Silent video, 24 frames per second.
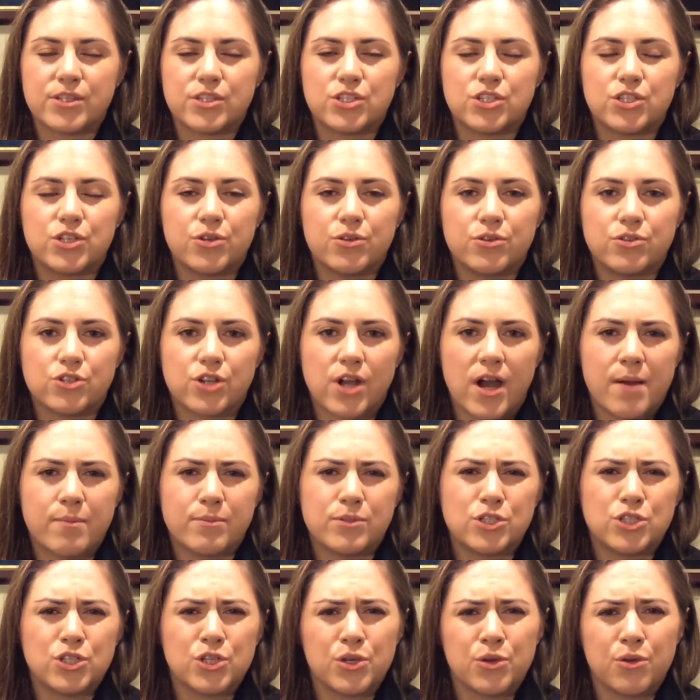
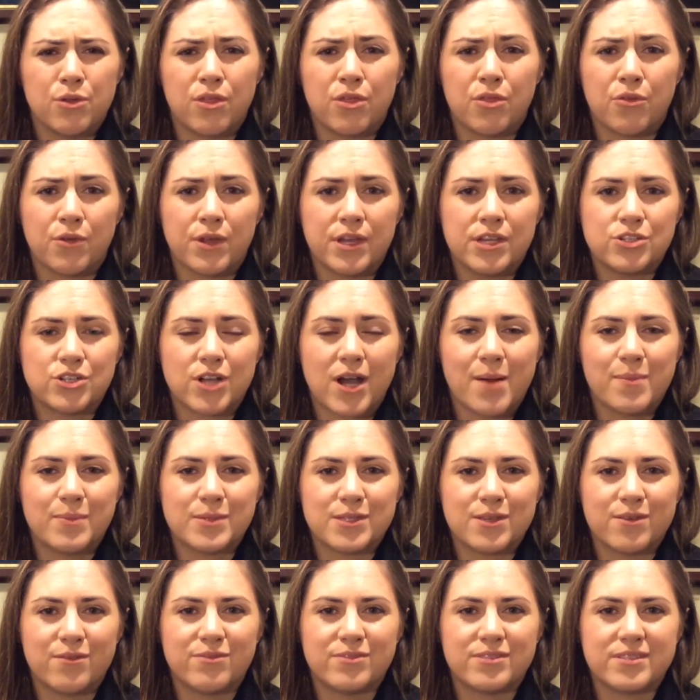2-3
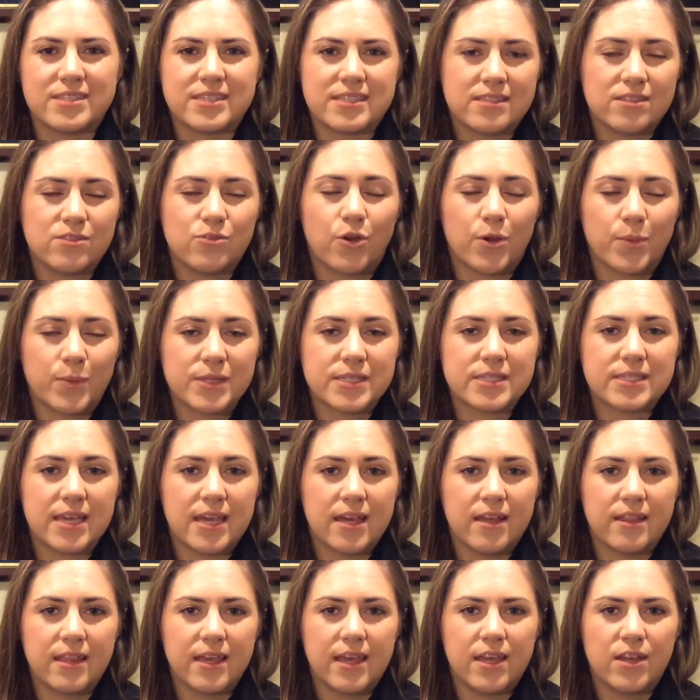drops of normal
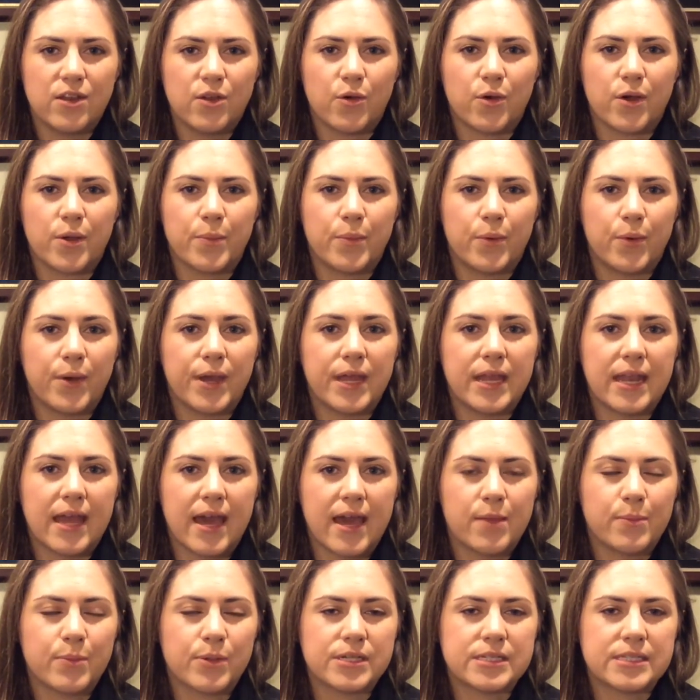saline or
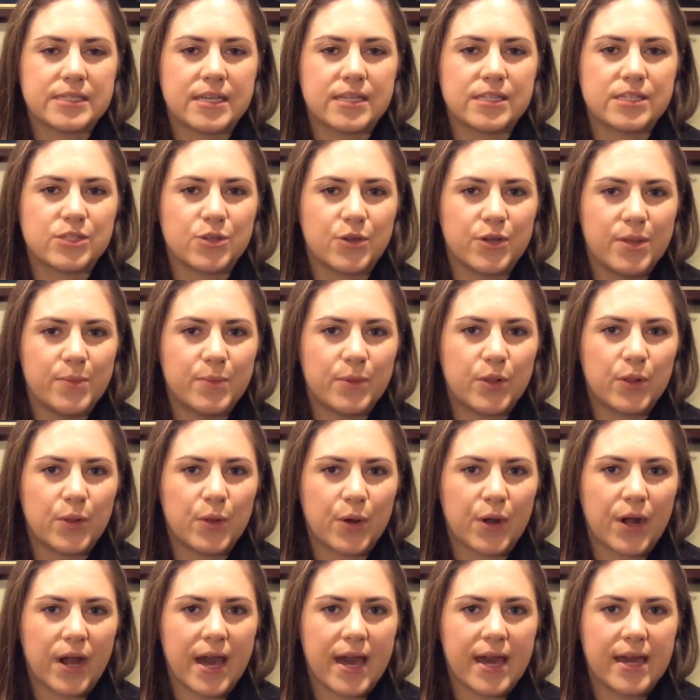0.9% sodium
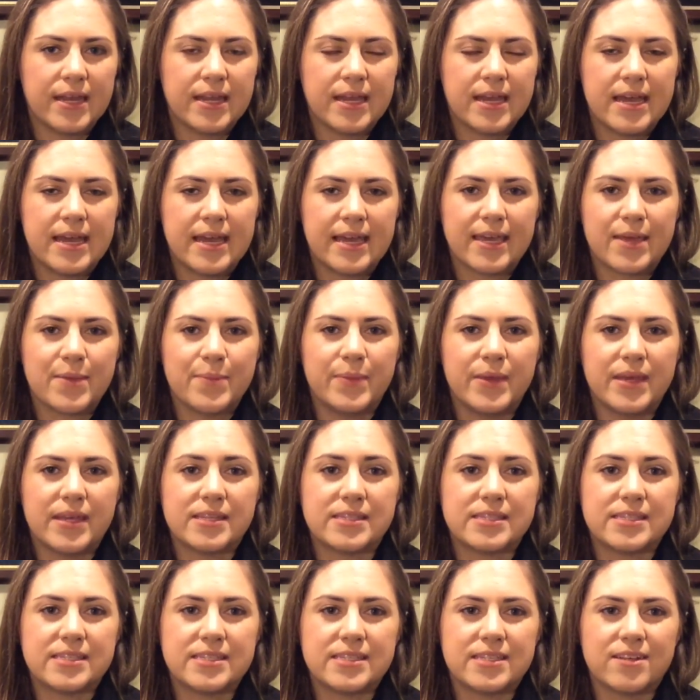chloride can be
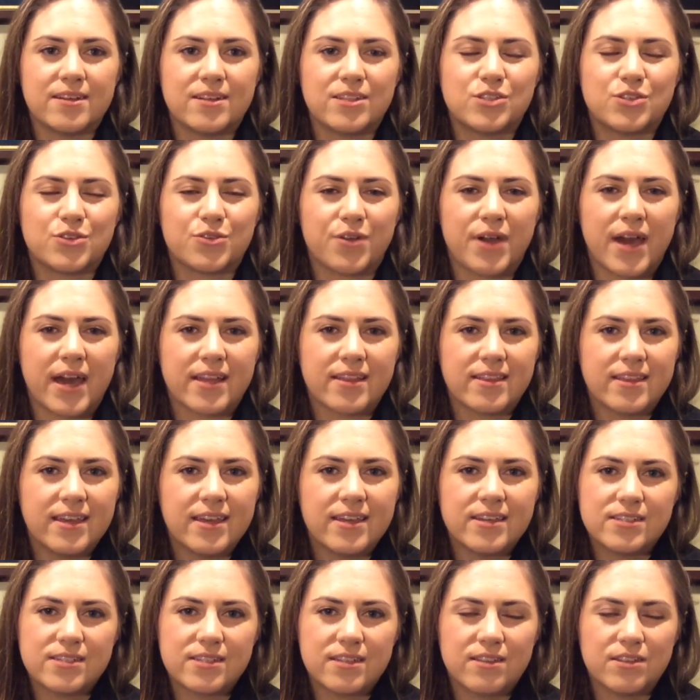instilled directly
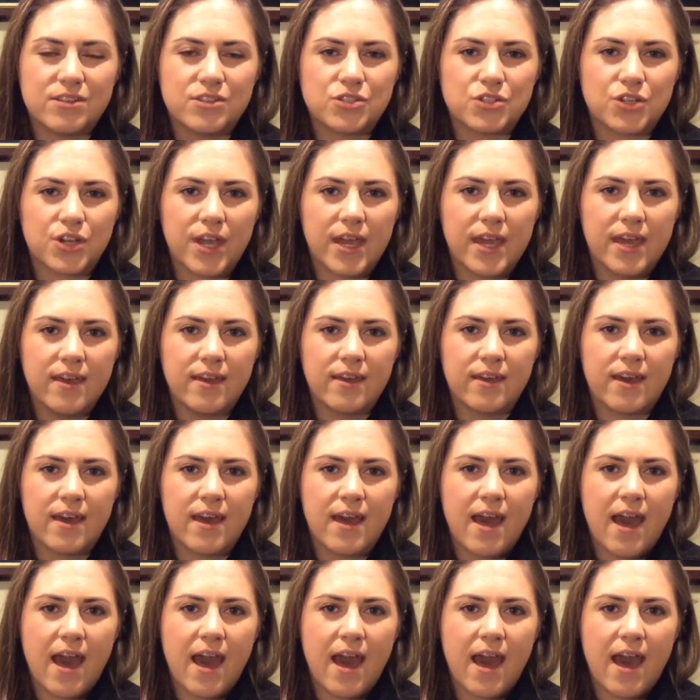into the trach,